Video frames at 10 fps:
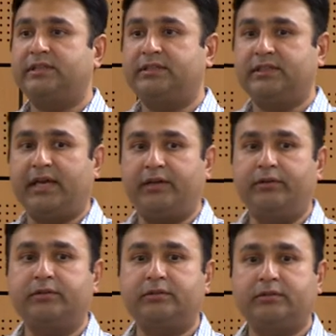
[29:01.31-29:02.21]
and
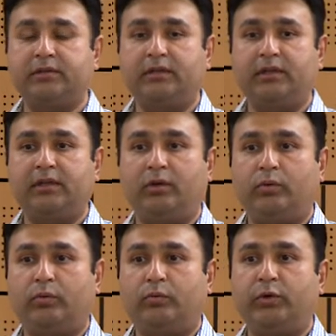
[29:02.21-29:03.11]
scenarios,
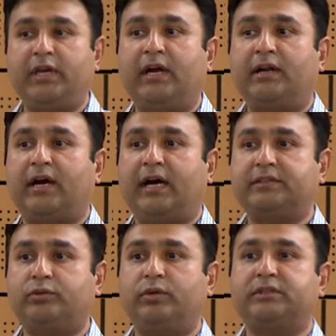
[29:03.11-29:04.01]
we are
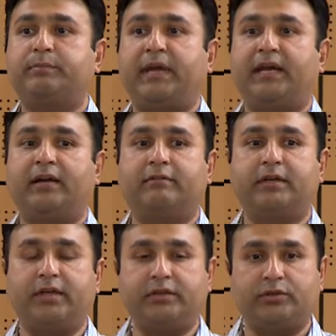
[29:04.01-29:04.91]
asked to expand our
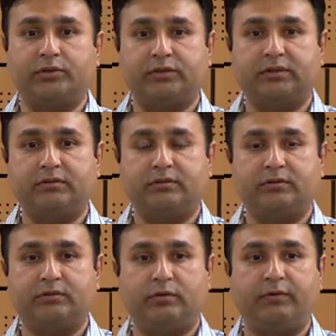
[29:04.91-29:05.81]
NICUs.
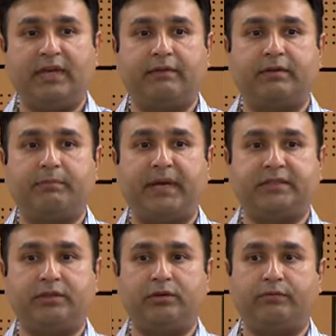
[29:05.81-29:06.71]
So we have
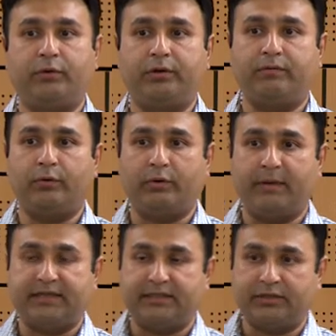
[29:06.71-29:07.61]
capacity of 44
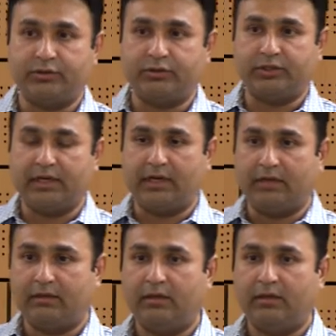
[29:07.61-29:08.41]
beds at UCI.